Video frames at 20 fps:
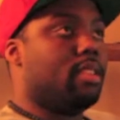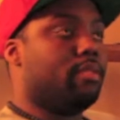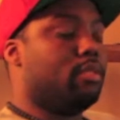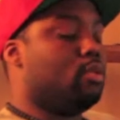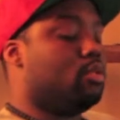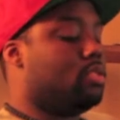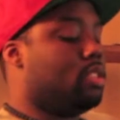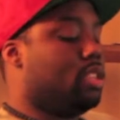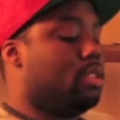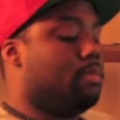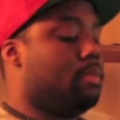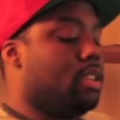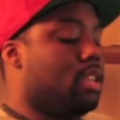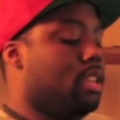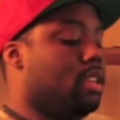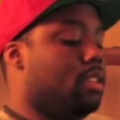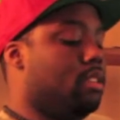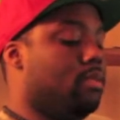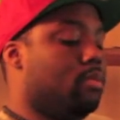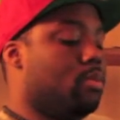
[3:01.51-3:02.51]
if you see
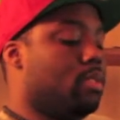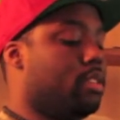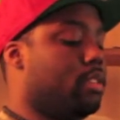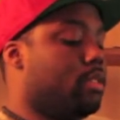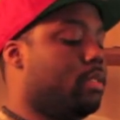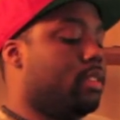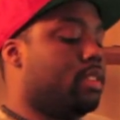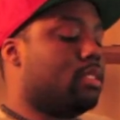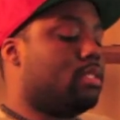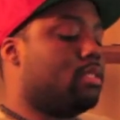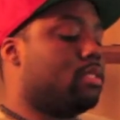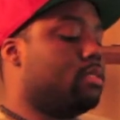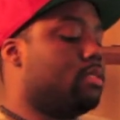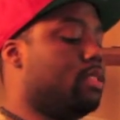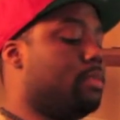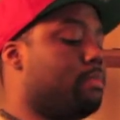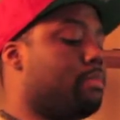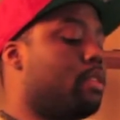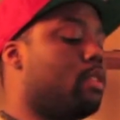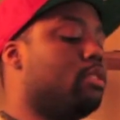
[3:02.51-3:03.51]
me, whether it's
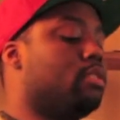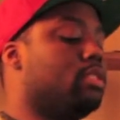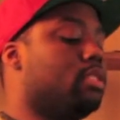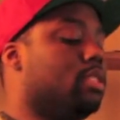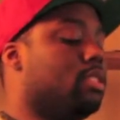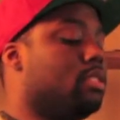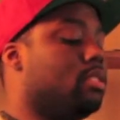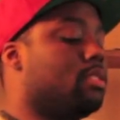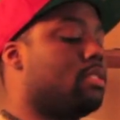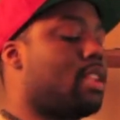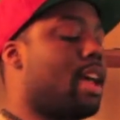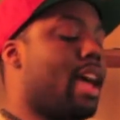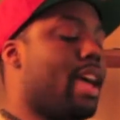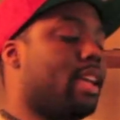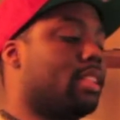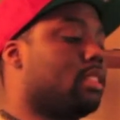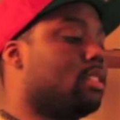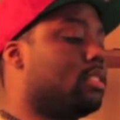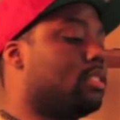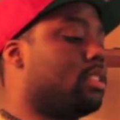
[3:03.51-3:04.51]
in person, I
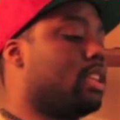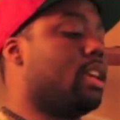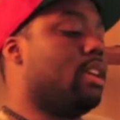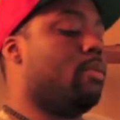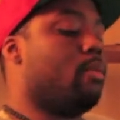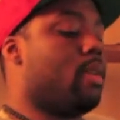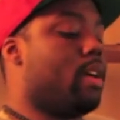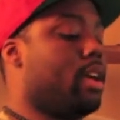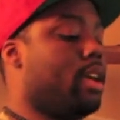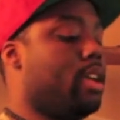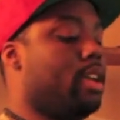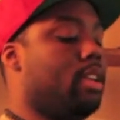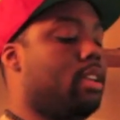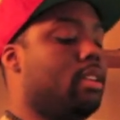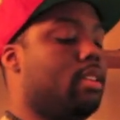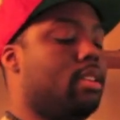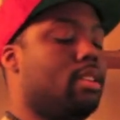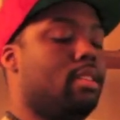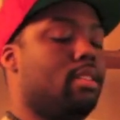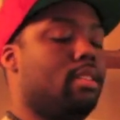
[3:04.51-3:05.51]
act the same way
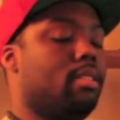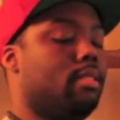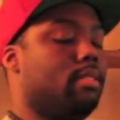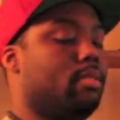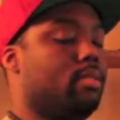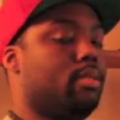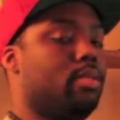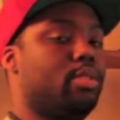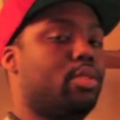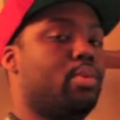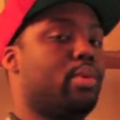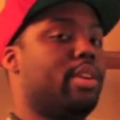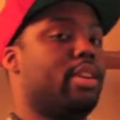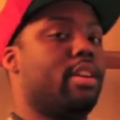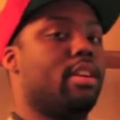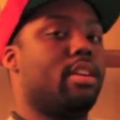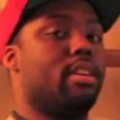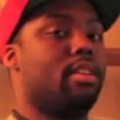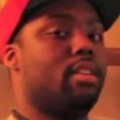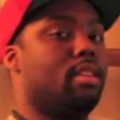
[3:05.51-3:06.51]
on
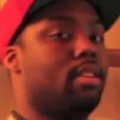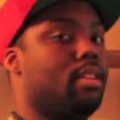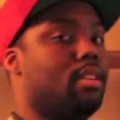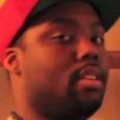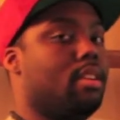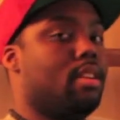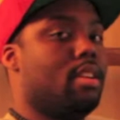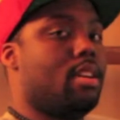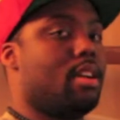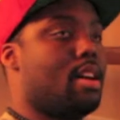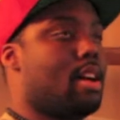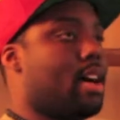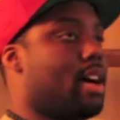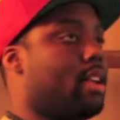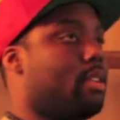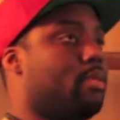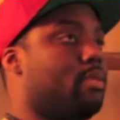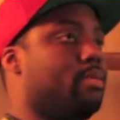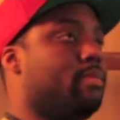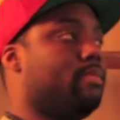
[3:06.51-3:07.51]
Twitter. I
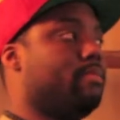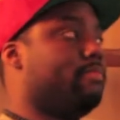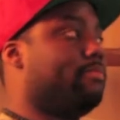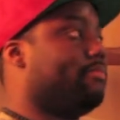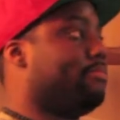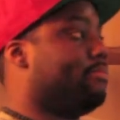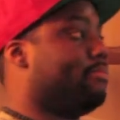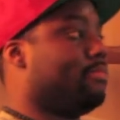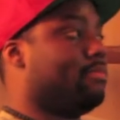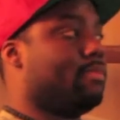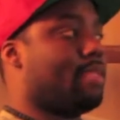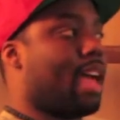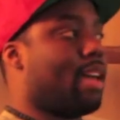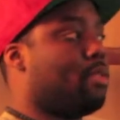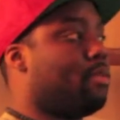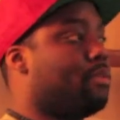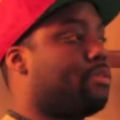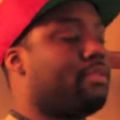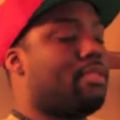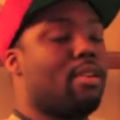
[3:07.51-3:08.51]
don't
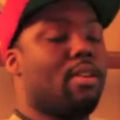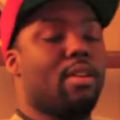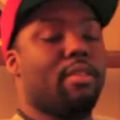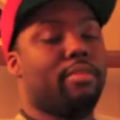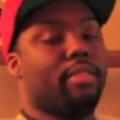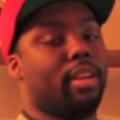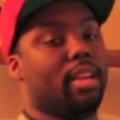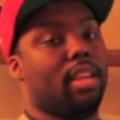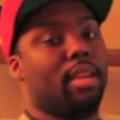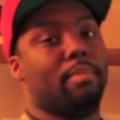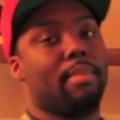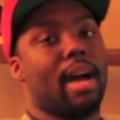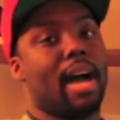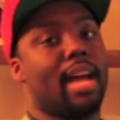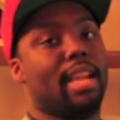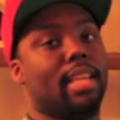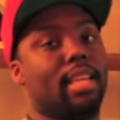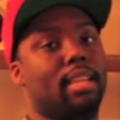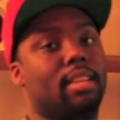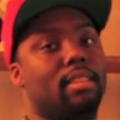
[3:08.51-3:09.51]
fraud for
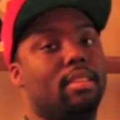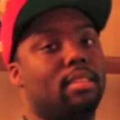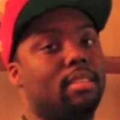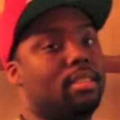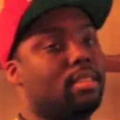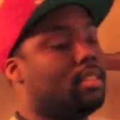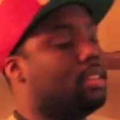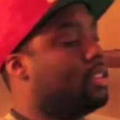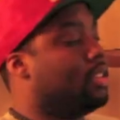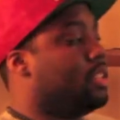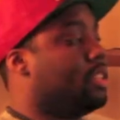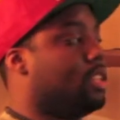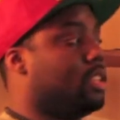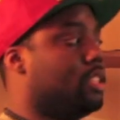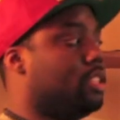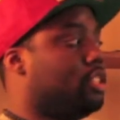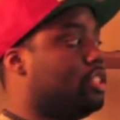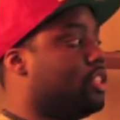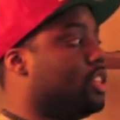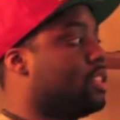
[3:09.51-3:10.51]
anybody.
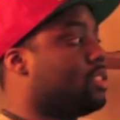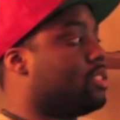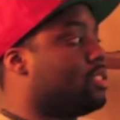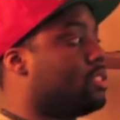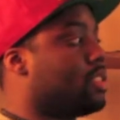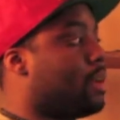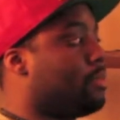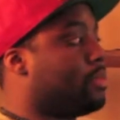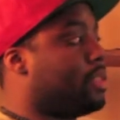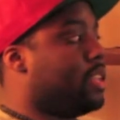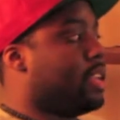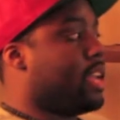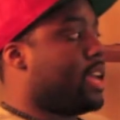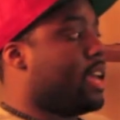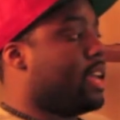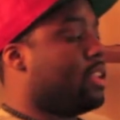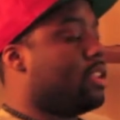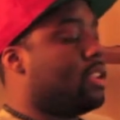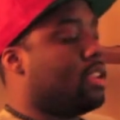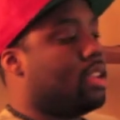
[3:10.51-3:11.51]
It's just something
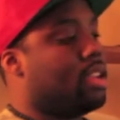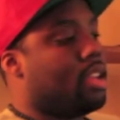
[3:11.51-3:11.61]
that